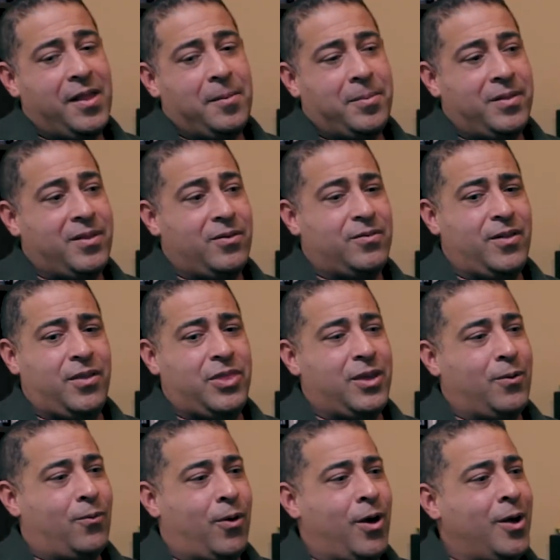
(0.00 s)
But there's
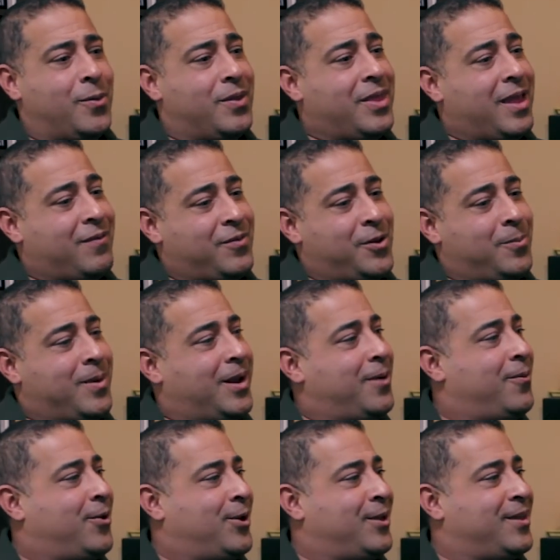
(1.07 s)
nothing wrong with having your body
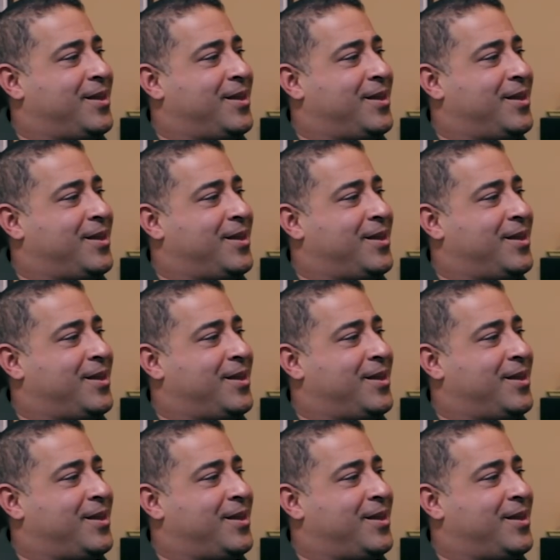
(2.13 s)
run on